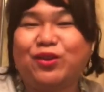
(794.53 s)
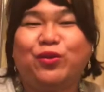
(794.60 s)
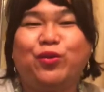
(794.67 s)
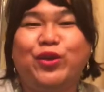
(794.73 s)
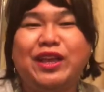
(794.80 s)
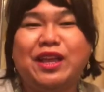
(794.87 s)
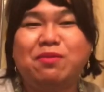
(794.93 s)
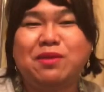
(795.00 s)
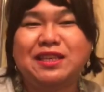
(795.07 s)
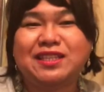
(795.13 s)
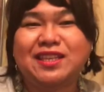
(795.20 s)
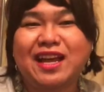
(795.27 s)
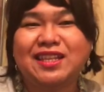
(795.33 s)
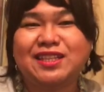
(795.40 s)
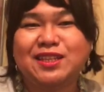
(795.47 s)
We can be
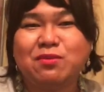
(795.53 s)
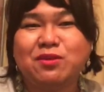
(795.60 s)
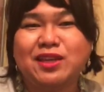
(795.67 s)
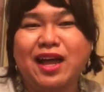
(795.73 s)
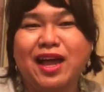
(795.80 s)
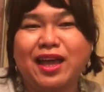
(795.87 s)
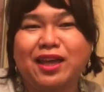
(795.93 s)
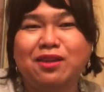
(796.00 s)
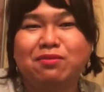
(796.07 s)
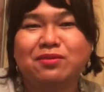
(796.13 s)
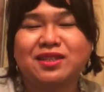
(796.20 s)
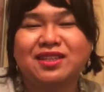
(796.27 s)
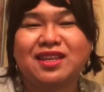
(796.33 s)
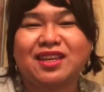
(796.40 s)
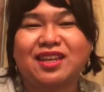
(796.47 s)
sad
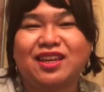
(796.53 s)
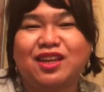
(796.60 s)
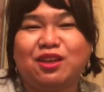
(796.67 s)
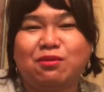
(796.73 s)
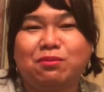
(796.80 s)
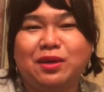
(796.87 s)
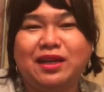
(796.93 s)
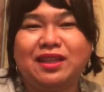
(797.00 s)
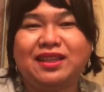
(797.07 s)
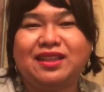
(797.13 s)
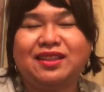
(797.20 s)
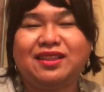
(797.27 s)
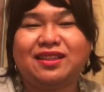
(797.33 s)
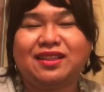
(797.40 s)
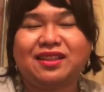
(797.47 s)
sometimes, but
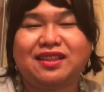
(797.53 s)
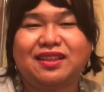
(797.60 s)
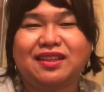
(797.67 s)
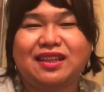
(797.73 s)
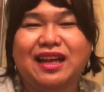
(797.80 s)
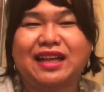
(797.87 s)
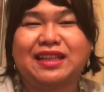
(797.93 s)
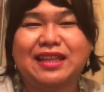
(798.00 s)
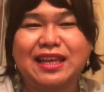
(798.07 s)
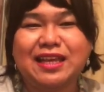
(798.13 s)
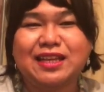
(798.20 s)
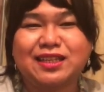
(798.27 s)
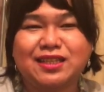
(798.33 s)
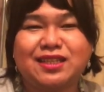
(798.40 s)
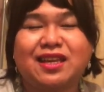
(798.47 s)
at
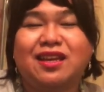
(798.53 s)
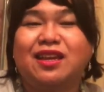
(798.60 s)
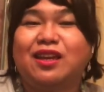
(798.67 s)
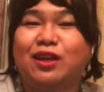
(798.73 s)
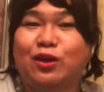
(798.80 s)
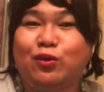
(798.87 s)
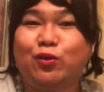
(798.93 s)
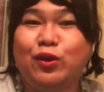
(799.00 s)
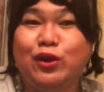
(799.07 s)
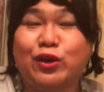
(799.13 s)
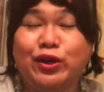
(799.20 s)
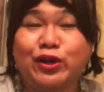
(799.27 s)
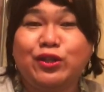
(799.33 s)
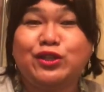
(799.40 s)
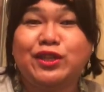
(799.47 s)
least we
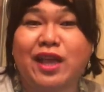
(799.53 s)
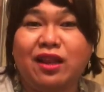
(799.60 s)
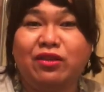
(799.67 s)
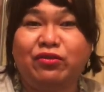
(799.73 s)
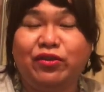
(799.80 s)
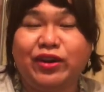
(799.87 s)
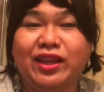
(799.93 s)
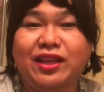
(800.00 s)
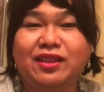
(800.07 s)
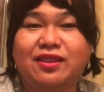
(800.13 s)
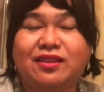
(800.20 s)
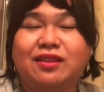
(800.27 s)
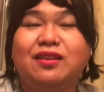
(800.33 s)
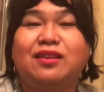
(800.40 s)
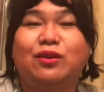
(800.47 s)
learn to celebrate.
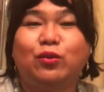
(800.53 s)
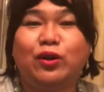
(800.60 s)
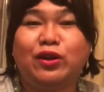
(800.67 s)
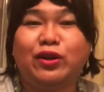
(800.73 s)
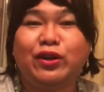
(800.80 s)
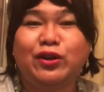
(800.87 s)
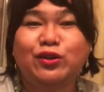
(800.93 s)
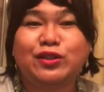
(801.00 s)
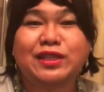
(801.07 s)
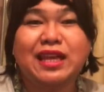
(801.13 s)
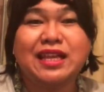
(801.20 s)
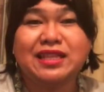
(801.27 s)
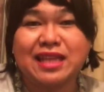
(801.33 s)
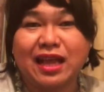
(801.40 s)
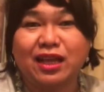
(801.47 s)
We learn to say
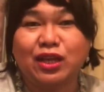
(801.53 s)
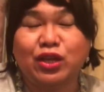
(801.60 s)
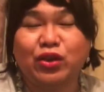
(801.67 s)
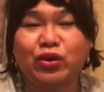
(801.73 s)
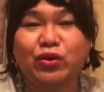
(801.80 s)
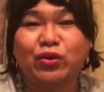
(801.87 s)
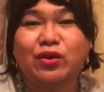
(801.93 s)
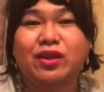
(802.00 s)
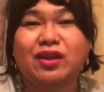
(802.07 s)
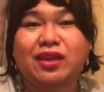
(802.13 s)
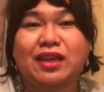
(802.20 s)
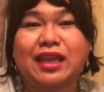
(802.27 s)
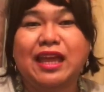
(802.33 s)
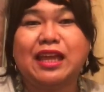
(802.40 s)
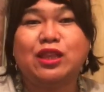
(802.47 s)
thank you,
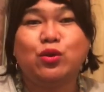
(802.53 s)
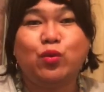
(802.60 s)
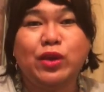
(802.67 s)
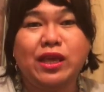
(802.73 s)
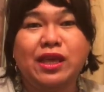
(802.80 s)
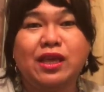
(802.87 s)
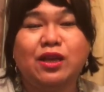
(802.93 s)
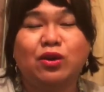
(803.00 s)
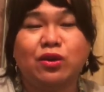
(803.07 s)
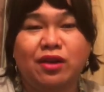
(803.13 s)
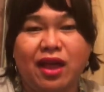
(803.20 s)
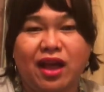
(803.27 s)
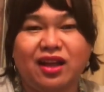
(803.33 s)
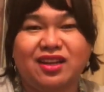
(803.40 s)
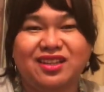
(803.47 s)
and we
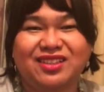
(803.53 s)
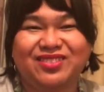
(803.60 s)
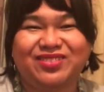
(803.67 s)
connect.